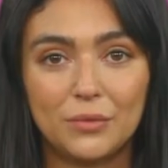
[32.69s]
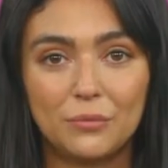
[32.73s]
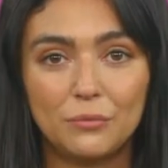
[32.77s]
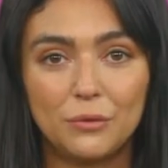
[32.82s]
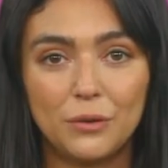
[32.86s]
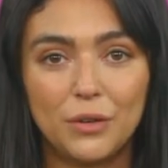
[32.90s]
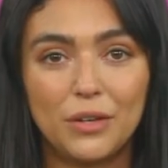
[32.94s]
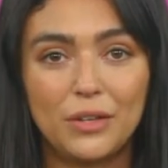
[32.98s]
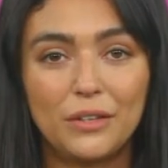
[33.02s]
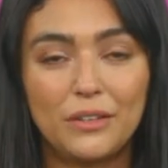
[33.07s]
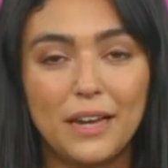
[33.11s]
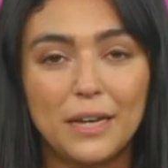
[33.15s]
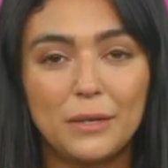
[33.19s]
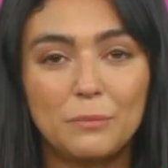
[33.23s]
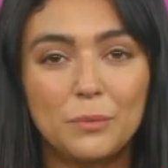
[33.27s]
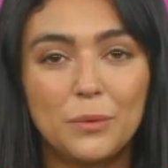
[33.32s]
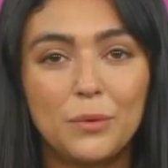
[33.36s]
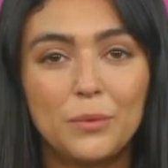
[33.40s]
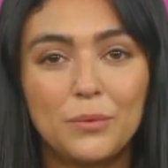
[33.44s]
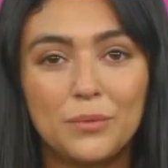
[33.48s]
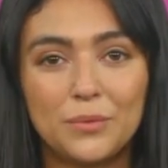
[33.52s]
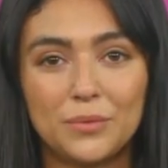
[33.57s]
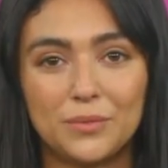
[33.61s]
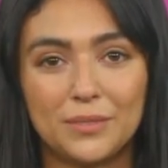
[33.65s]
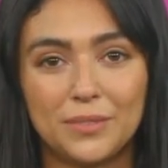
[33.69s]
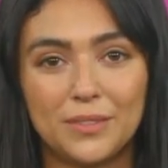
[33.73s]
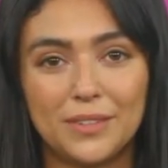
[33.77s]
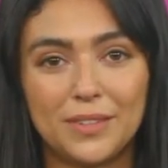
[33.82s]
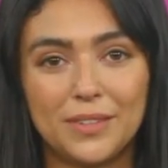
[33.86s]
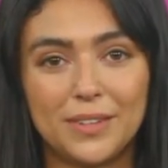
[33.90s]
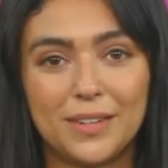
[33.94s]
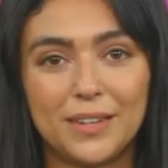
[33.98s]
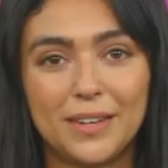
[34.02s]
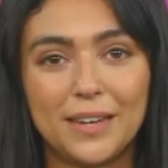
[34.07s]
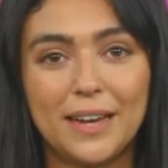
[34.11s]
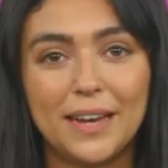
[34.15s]
For example,
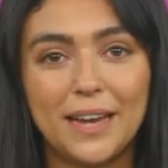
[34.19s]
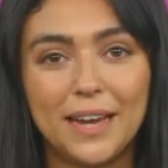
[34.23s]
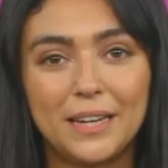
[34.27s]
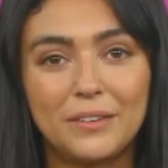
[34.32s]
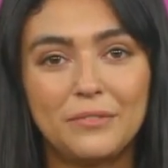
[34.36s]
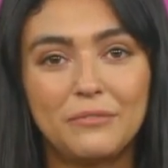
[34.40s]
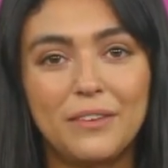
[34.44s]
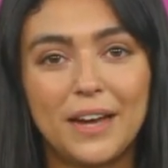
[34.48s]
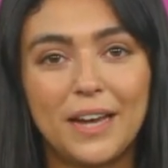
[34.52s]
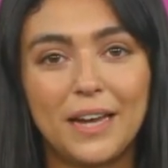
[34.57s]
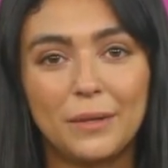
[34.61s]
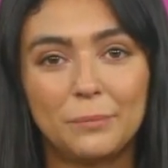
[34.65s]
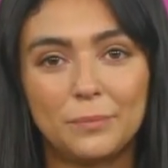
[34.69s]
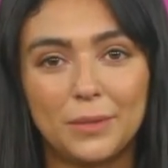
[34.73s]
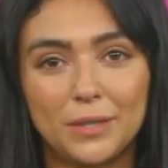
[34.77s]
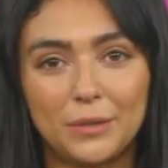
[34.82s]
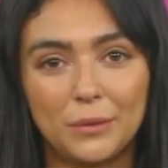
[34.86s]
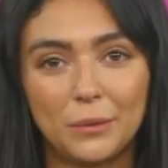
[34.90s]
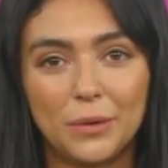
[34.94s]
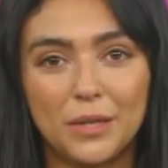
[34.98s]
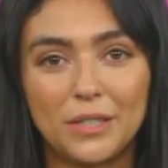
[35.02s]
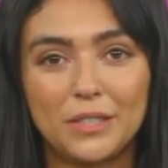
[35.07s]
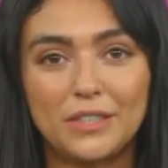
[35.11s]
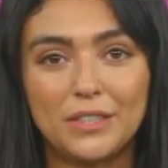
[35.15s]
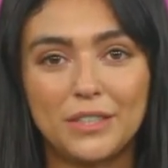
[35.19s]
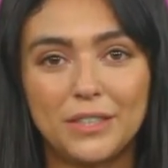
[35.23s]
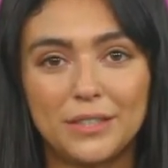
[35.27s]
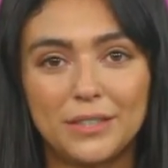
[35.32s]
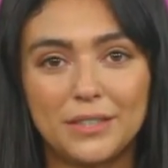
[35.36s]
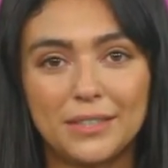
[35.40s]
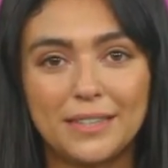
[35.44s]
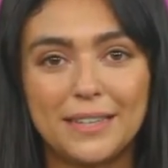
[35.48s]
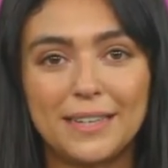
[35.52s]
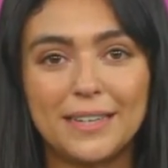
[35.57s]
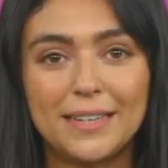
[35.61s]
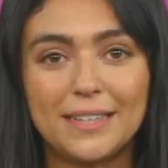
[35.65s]
environmental
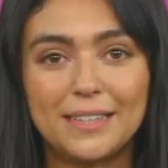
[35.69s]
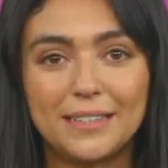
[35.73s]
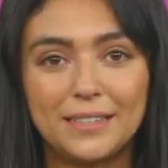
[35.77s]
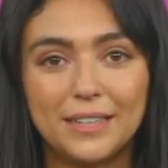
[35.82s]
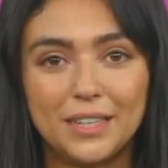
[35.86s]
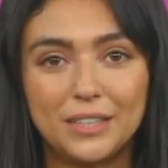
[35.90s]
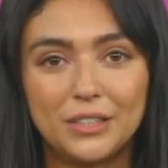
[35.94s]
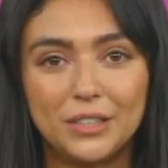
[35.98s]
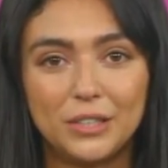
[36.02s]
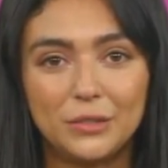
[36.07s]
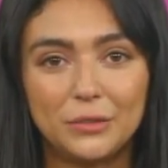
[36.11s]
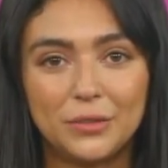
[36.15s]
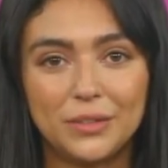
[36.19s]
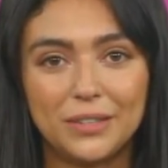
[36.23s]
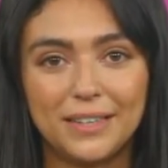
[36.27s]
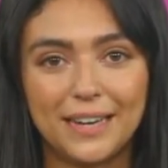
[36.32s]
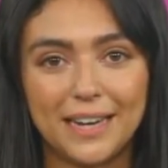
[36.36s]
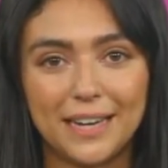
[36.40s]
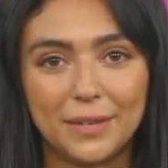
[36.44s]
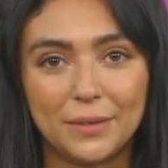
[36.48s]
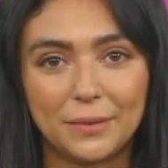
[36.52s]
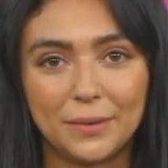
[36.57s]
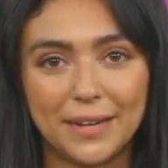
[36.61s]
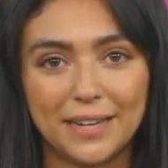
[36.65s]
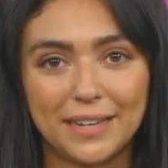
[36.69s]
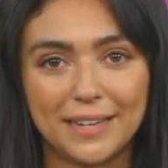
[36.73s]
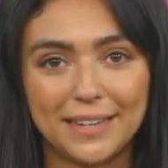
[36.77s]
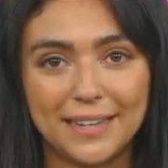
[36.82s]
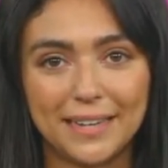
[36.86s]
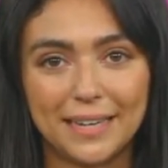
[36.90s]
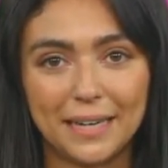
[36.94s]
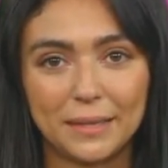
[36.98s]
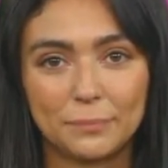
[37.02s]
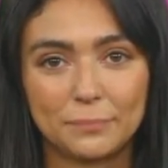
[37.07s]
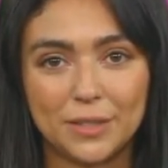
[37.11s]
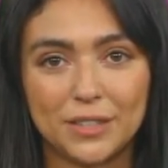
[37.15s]
issues such as recycling,
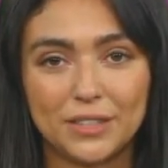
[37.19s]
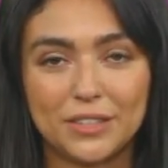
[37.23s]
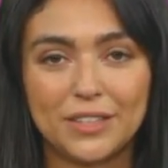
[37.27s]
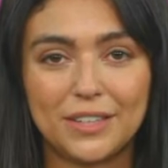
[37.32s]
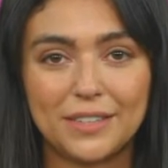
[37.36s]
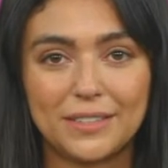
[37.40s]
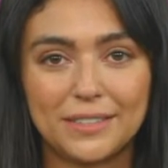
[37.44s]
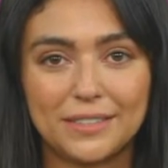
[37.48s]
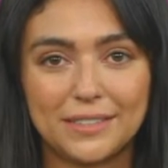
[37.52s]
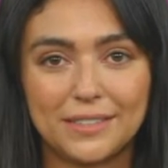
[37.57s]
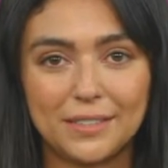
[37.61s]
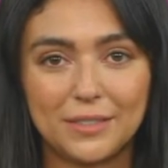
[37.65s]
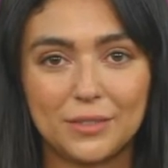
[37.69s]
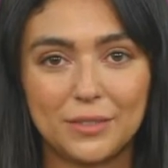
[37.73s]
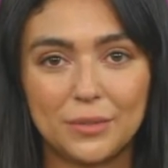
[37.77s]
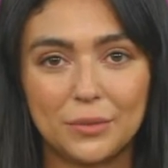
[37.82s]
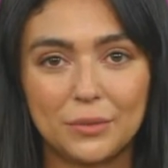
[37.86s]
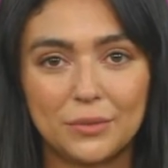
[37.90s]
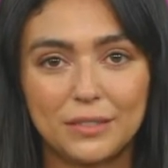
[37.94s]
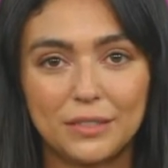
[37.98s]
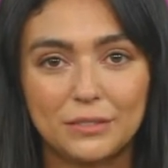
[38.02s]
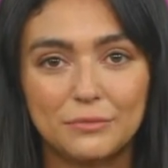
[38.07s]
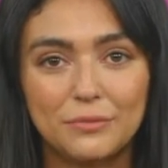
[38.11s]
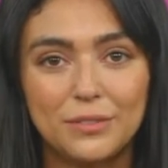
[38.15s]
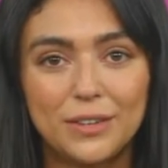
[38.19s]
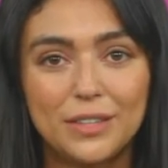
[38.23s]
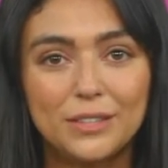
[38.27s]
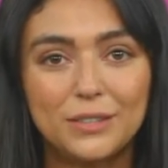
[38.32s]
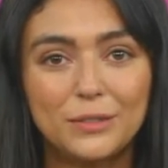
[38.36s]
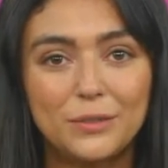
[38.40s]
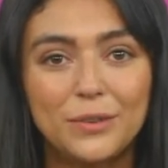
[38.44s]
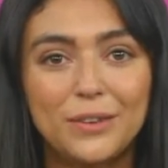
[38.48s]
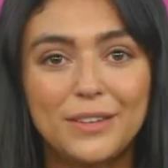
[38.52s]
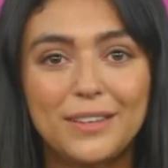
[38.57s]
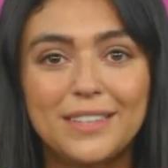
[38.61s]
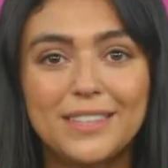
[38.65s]
emissions, use of
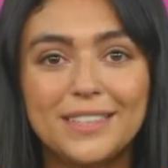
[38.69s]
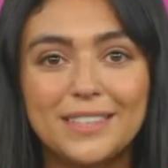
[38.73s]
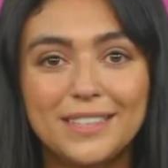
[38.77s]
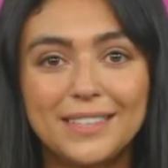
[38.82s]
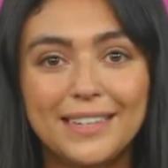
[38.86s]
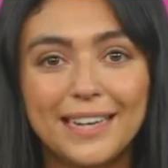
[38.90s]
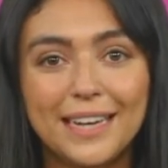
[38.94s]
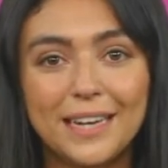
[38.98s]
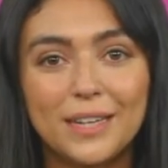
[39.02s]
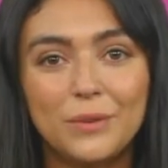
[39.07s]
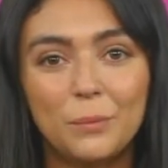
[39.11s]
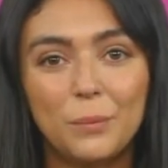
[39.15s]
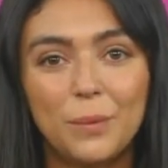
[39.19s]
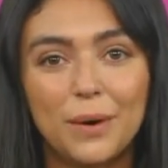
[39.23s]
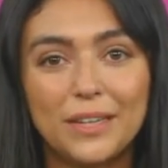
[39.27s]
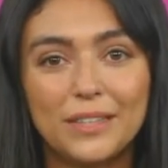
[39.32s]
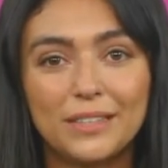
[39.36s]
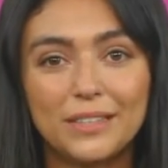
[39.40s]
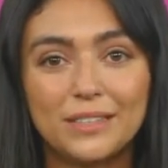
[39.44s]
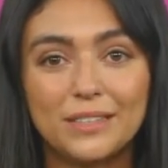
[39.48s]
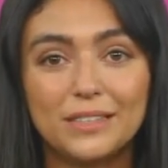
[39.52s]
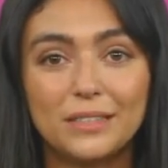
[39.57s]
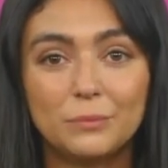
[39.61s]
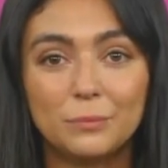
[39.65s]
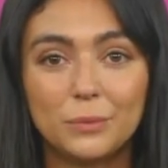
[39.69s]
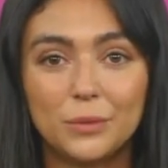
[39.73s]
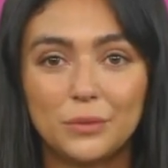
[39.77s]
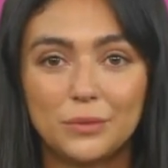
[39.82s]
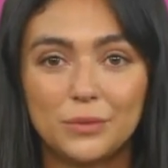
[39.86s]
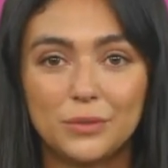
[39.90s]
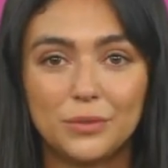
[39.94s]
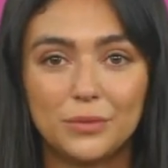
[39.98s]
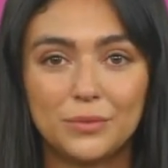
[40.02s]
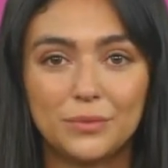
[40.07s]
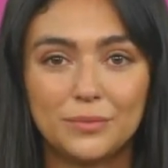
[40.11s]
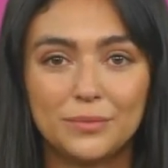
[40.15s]
resources, and waste
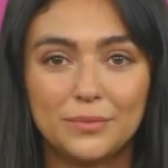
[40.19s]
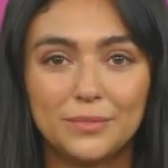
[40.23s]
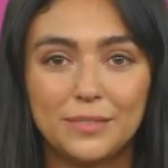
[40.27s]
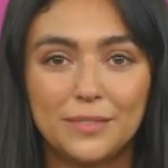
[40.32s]
disposal.